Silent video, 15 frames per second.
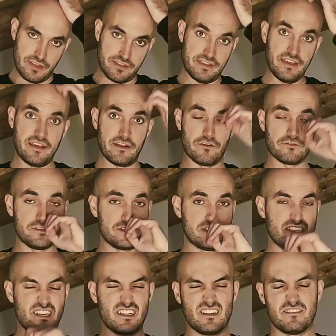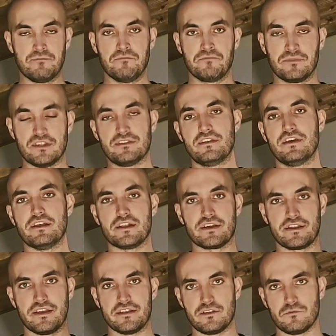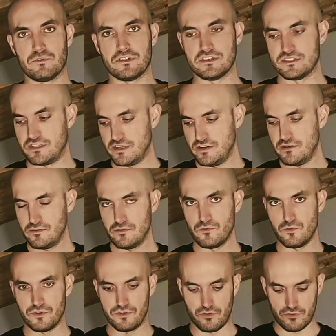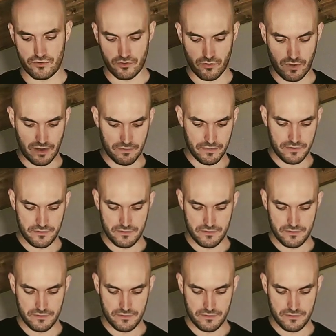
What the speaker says: tail of the string, the tail created with the string, with your throw arm.